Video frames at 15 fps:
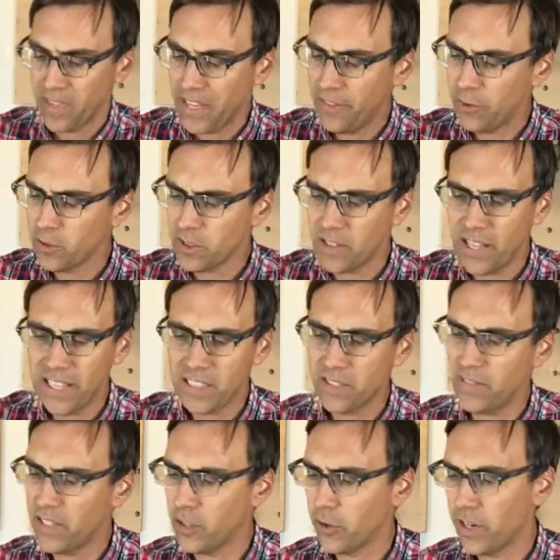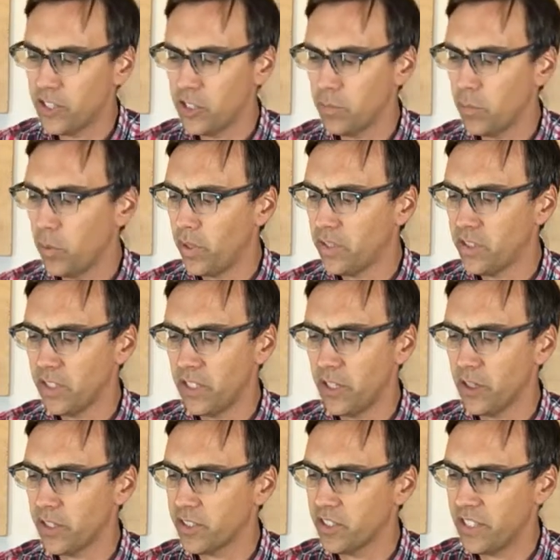And there's lots of integration points in
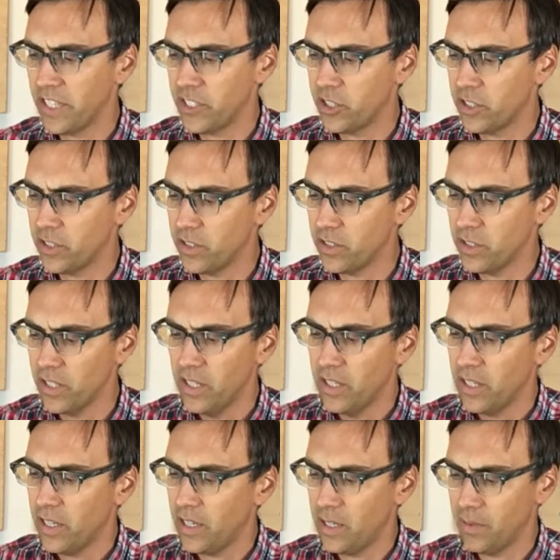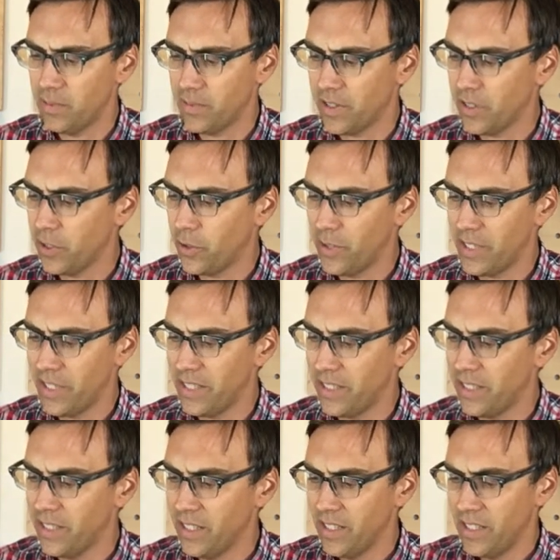here, extensions, going
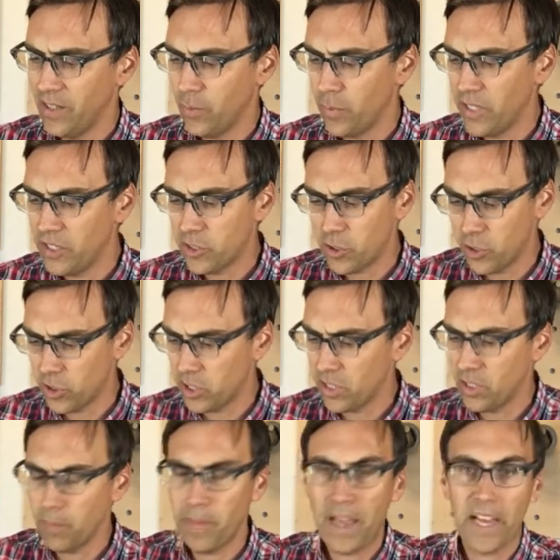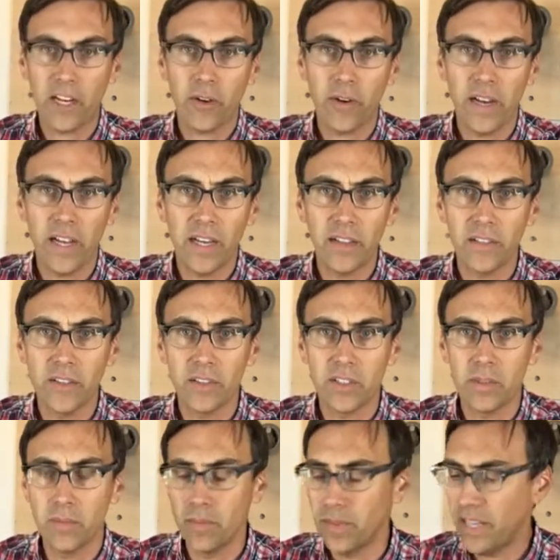in, research in the background. There's
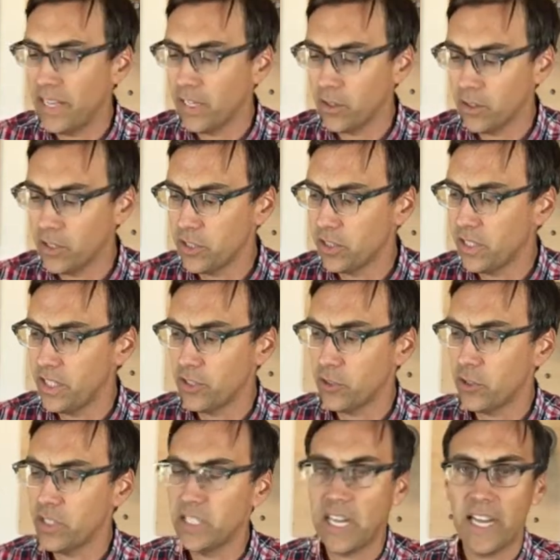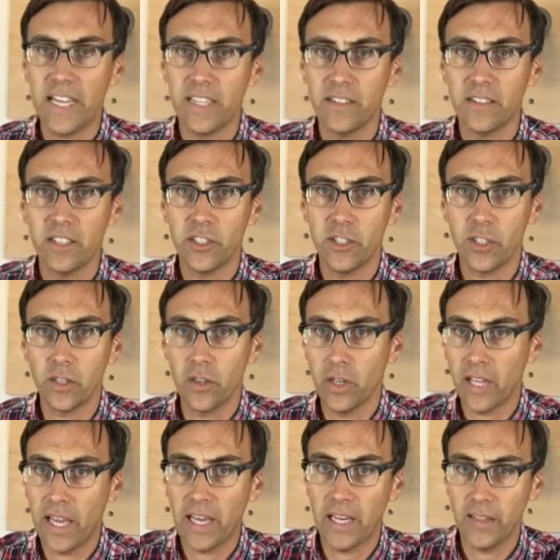some English and history tie-ins that you can
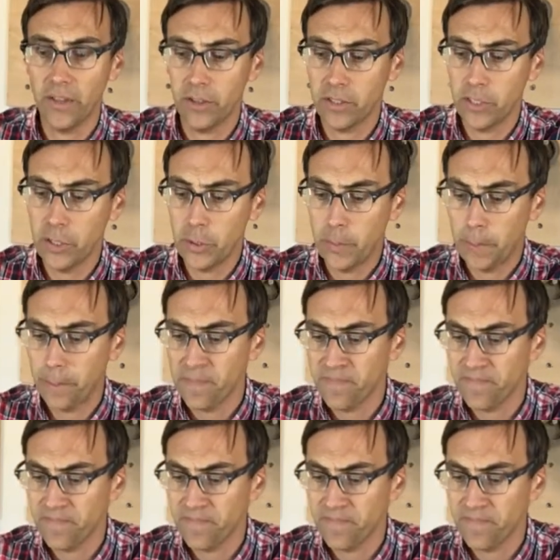look at in there too.